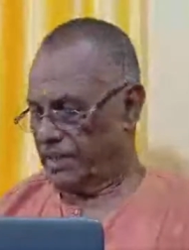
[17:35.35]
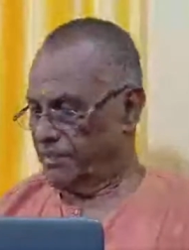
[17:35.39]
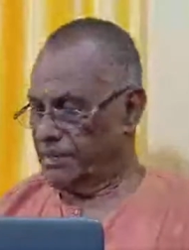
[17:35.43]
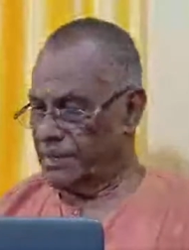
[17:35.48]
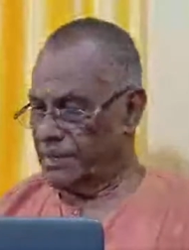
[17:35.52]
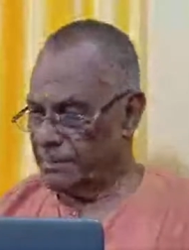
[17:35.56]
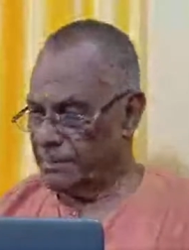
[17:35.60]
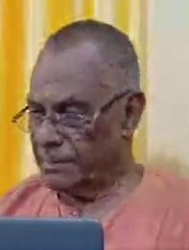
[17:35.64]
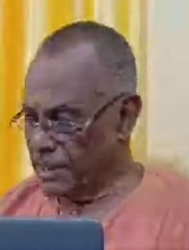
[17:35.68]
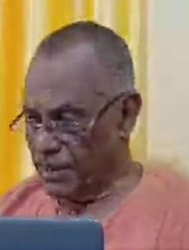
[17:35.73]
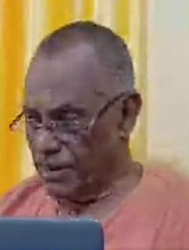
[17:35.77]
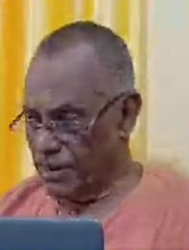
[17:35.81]

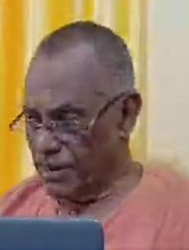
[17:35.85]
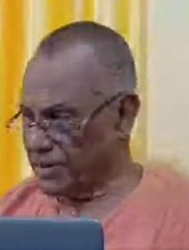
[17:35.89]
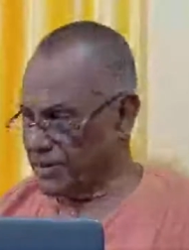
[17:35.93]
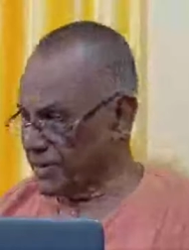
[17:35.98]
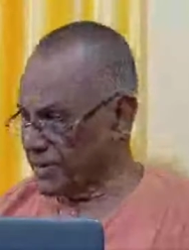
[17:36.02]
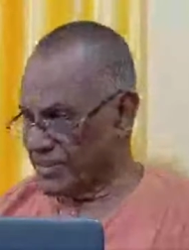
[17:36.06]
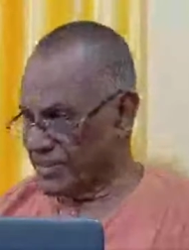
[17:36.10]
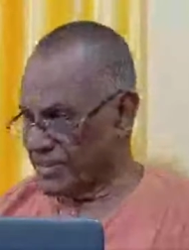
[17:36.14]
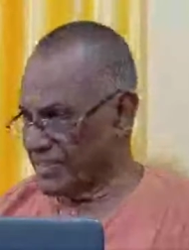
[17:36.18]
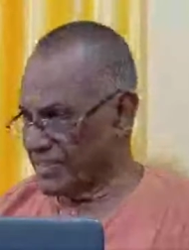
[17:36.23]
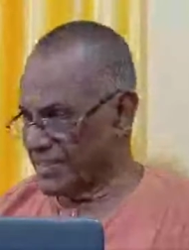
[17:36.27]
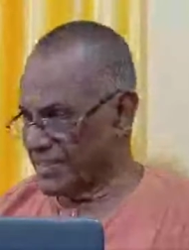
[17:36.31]
we may not
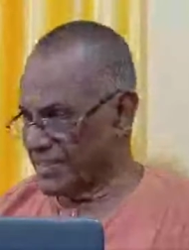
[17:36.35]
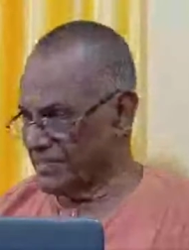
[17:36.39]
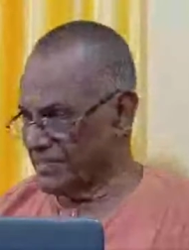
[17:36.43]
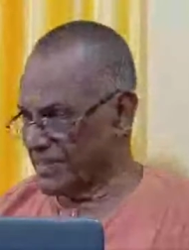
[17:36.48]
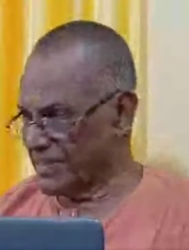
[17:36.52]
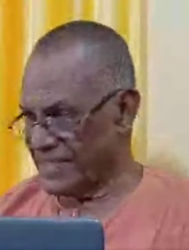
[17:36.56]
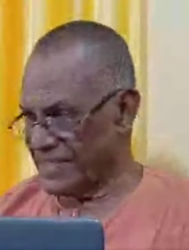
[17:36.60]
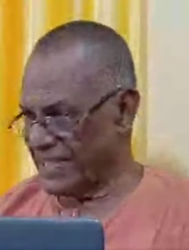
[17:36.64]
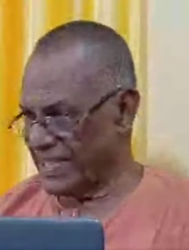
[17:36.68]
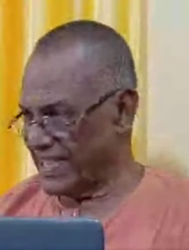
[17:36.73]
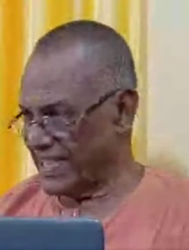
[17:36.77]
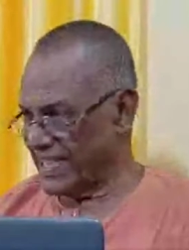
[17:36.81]

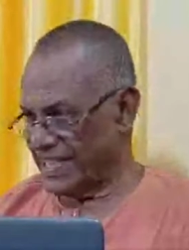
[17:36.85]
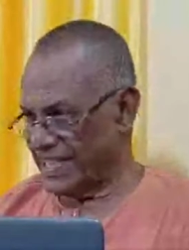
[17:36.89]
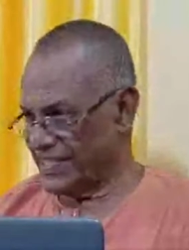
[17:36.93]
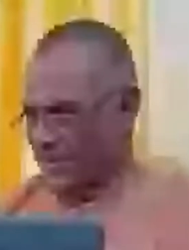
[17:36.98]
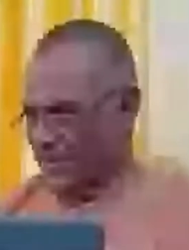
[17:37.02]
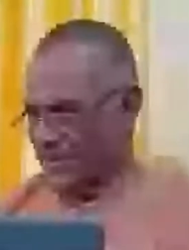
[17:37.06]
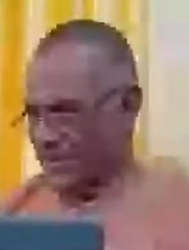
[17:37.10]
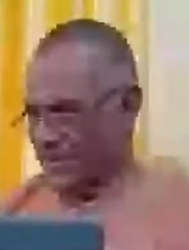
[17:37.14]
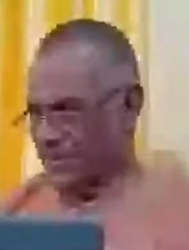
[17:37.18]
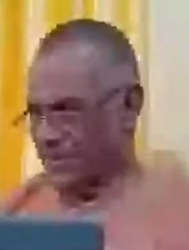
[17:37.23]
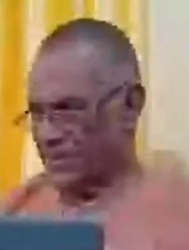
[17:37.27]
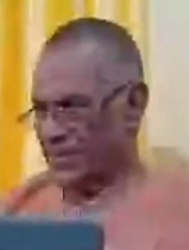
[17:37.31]
recognize it.